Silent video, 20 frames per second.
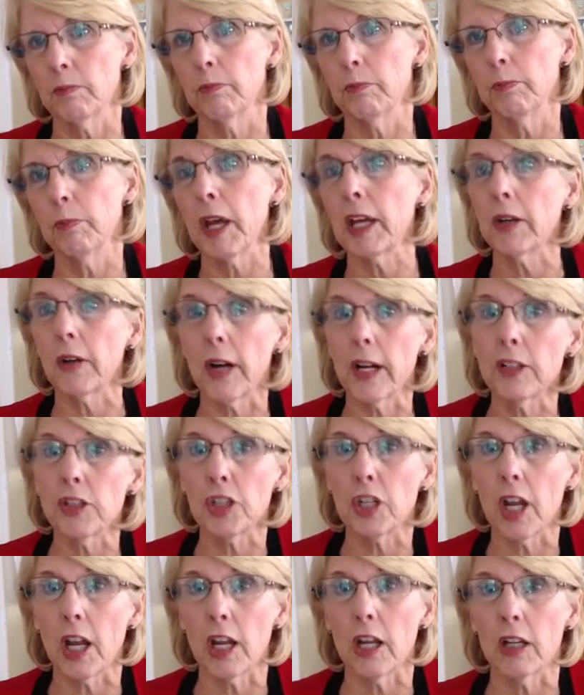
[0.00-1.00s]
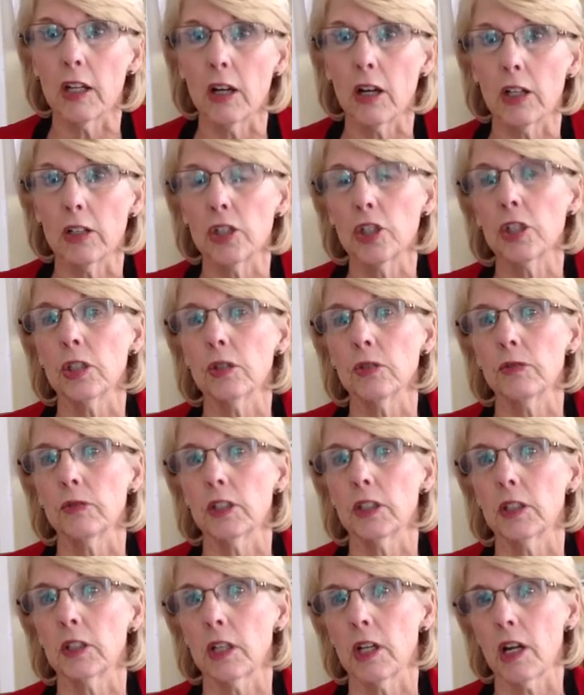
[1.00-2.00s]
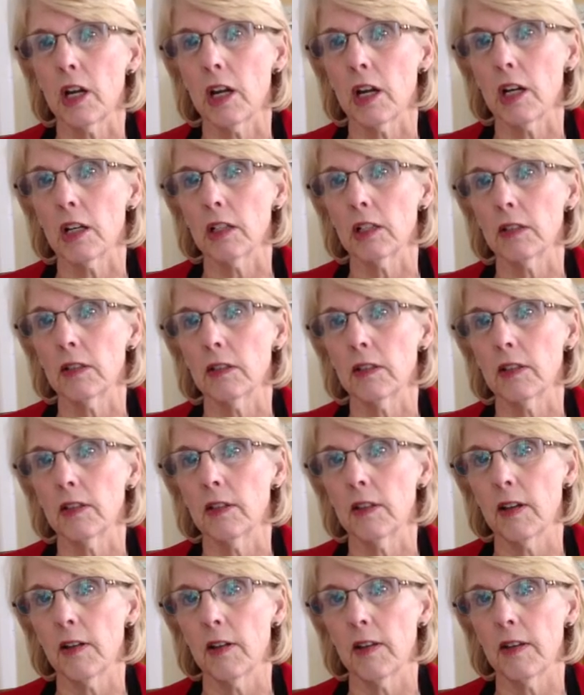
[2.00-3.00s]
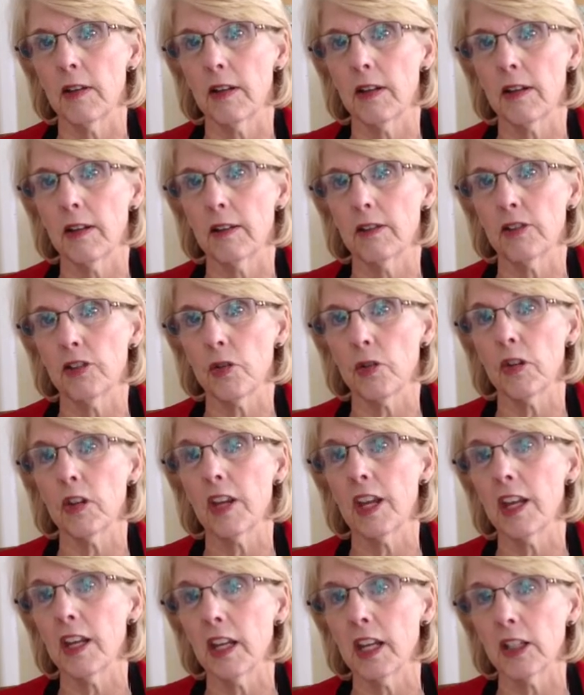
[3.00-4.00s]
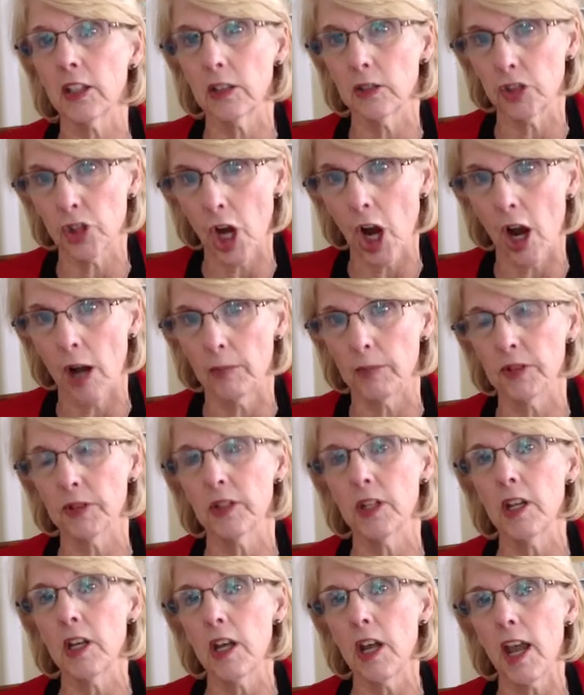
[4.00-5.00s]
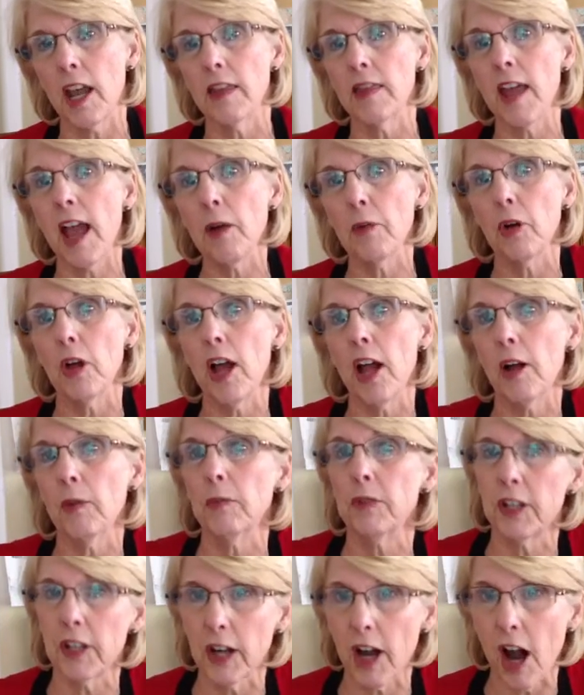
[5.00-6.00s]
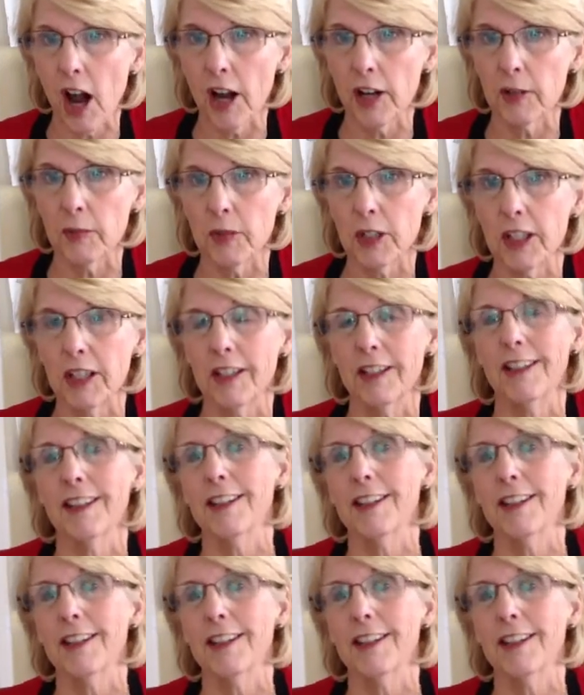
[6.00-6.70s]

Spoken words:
better educate our children and so that they can get jobs, and that will help the economy.